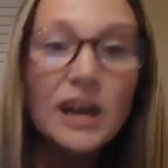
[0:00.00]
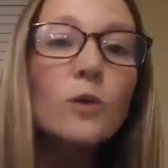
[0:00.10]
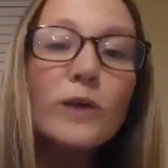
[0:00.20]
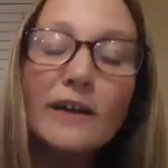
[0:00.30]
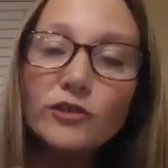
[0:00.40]

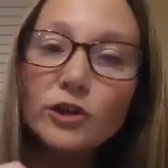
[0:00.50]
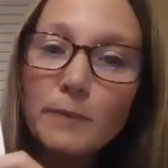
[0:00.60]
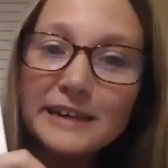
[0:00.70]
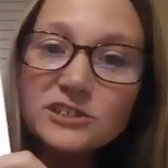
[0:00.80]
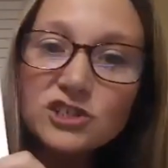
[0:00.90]
Whenever you're
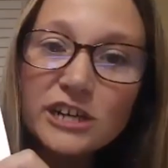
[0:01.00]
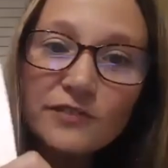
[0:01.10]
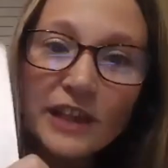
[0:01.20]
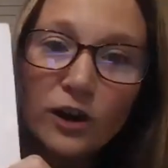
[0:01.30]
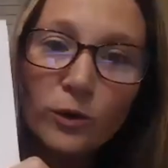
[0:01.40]
messaging, if
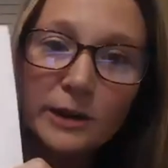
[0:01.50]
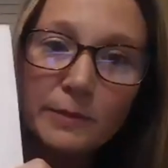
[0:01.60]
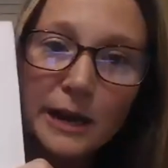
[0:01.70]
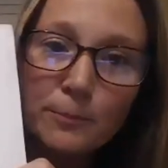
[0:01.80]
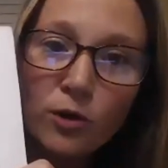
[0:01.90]
they agree to
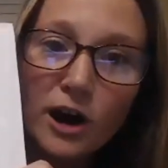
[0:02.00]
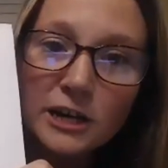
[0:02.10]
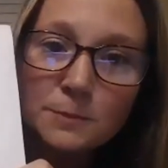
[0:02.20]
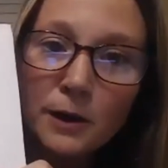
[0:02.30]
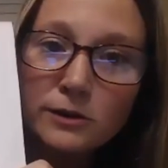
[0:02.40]
make a product
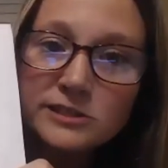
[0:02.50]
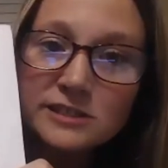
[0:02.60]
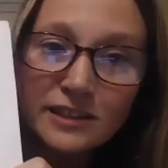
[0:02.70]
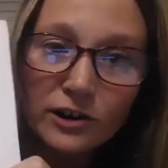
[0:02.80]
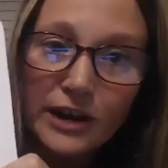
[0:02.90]
post,
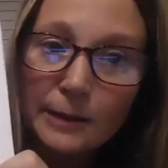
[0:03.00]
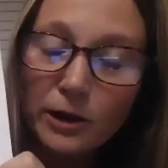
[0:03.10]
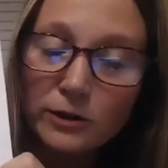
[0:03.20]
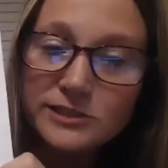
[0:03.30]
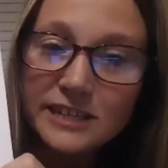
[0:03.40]
their name
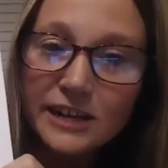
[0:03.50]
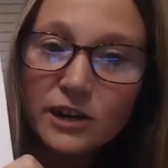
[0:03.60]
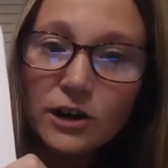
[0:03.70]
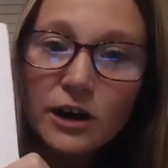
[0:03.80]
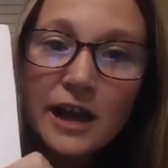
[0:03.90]
goes
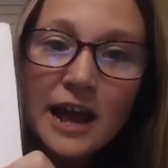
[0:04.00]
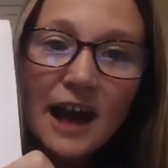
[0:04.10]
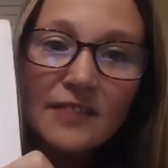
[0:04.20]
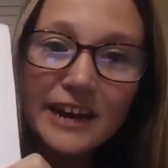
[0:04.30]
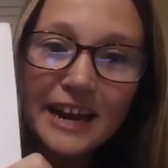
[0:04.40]
here.
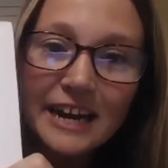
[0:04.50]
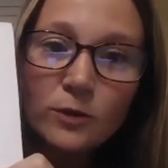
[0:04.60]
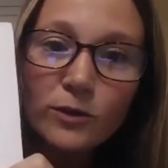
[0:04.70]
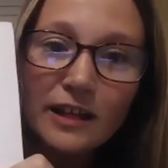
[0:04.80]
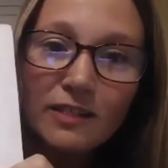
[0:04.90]
And then
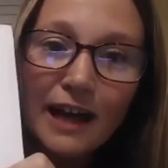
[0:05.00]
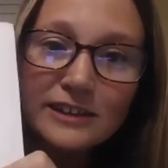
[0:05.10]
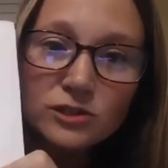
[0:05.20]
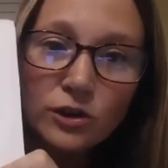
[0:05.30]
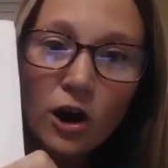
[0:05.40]
anyone that
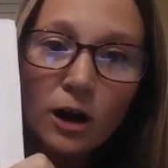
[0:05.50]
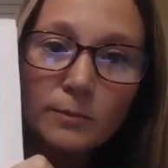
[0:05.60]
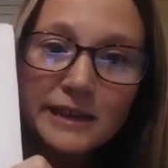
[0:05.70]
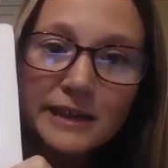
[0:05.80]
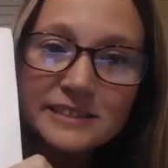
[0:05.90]
likes or
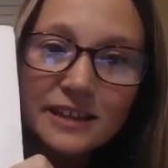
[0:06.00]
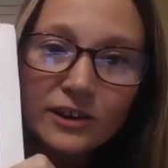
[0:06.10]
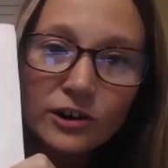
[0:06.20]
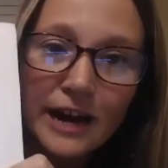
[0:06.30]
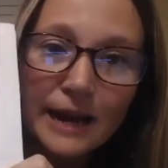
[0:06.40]
comments,
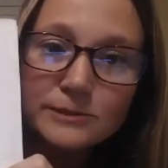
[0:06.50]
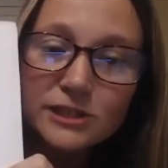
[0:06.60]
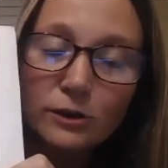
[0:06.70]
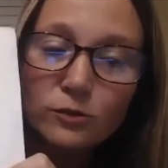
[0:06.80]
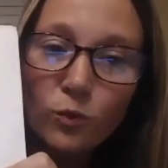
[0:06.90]
their names
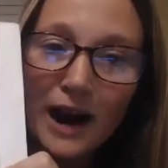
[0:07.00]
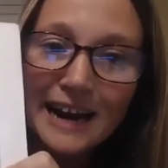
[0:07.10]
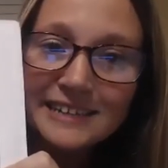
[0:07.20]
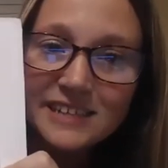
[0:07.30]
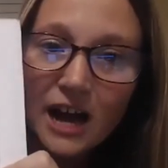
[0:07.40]
go
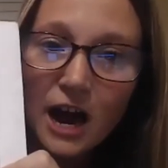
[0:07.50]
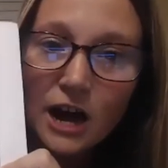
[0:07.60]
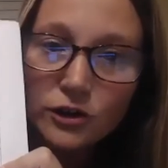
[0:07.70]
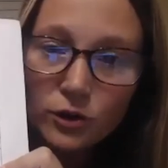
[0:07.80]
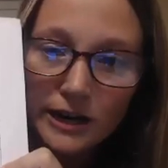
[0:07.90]
right
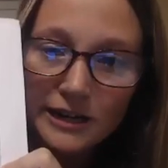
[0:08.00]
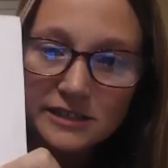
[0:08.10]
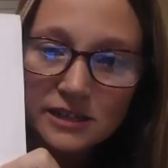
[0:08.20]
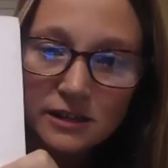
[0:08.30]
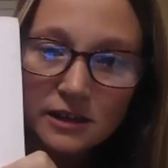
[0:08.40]
under it.
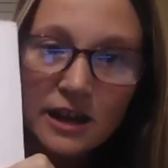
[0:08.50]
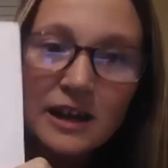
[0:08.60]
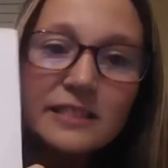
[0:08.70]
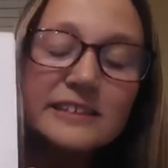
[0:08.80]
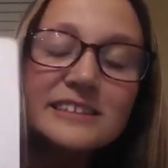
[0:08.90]

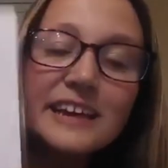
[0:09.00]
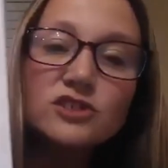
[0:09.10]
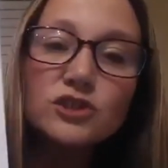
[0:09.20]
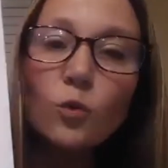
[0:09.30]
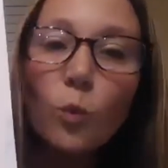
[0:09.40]
This gives
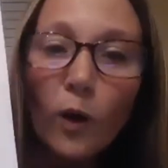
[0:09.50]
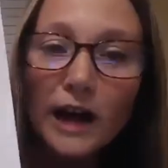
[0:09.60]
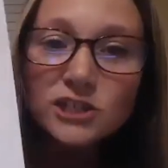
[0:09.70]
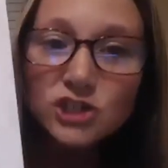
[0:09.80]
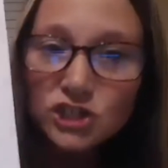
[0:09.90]
you
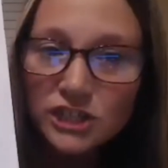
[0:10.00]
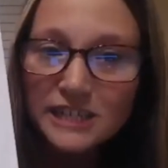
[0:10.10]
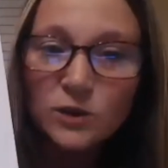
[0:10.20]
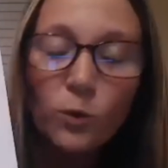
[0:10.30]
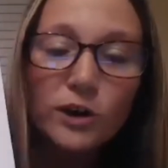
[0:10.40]
one
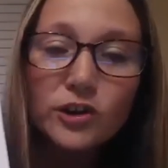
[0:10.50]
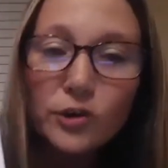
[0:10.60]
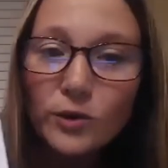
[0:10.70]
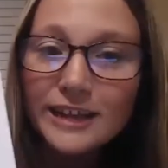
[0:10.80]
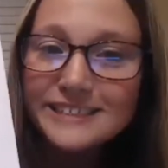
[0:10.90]
sheet where
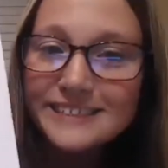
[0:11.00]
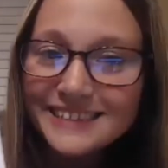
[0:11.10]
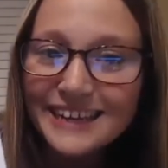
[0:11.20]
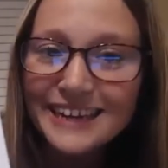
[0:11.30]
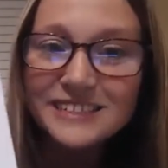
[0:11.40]
you can
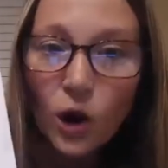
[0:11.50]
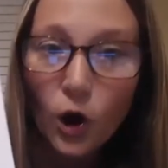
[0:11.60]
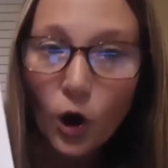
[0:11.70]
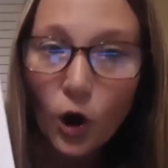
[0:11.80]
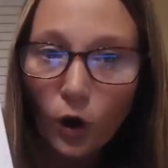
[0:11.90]
see it
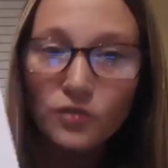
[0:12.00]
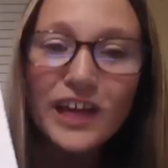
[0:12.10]
all.